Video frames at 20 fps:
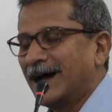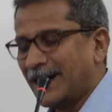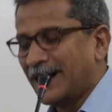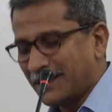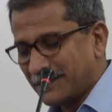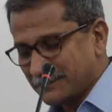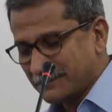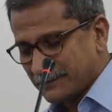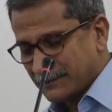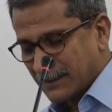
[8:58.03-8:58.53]

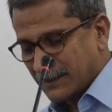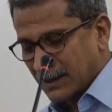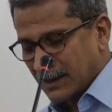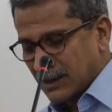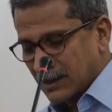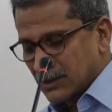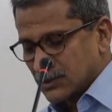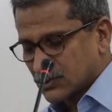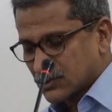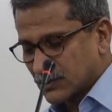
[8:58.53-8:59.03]
um,
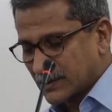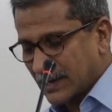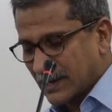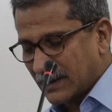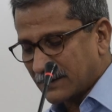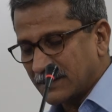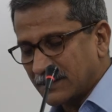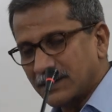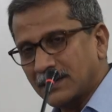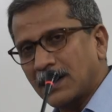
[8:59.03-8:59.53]
so,
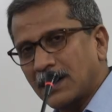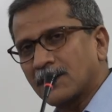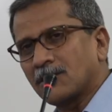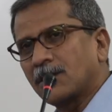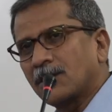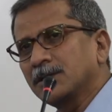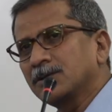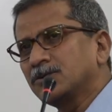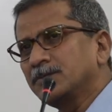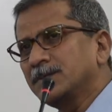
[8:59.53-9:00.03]
there
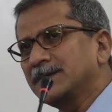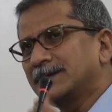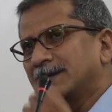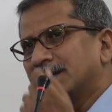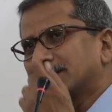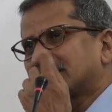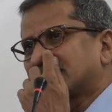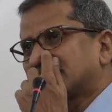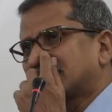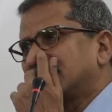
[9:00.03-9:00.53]
according to me
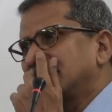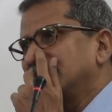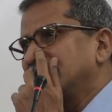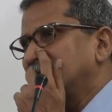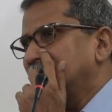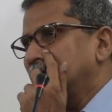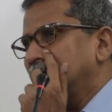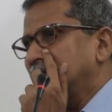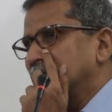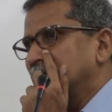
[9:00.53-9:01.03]
there are
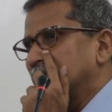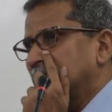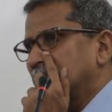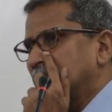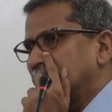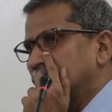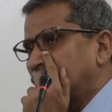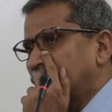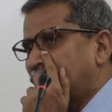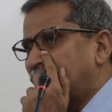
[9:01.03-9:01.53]
three
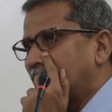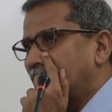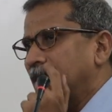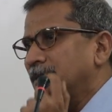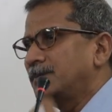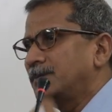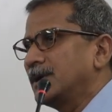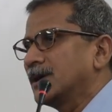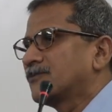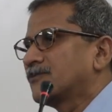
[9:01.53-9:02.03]

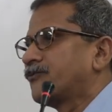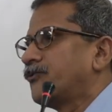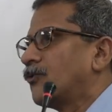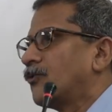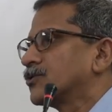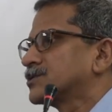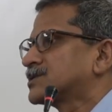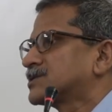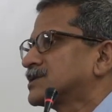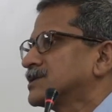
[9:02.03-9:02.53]
very big
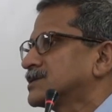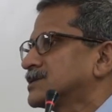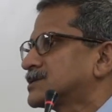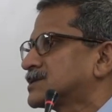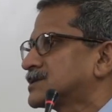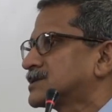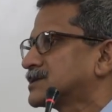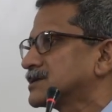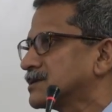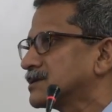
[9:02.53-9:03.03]

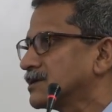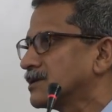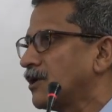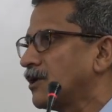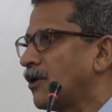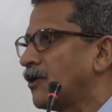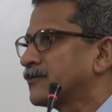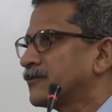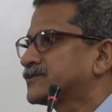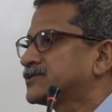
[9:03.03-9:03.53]
forces
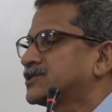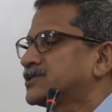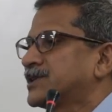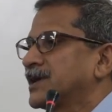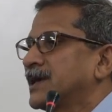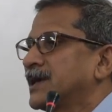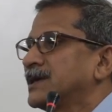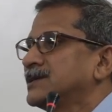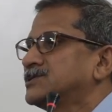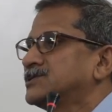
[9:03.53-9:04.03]
of
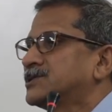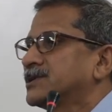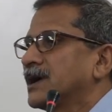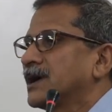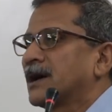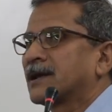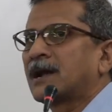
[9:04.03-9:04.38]
change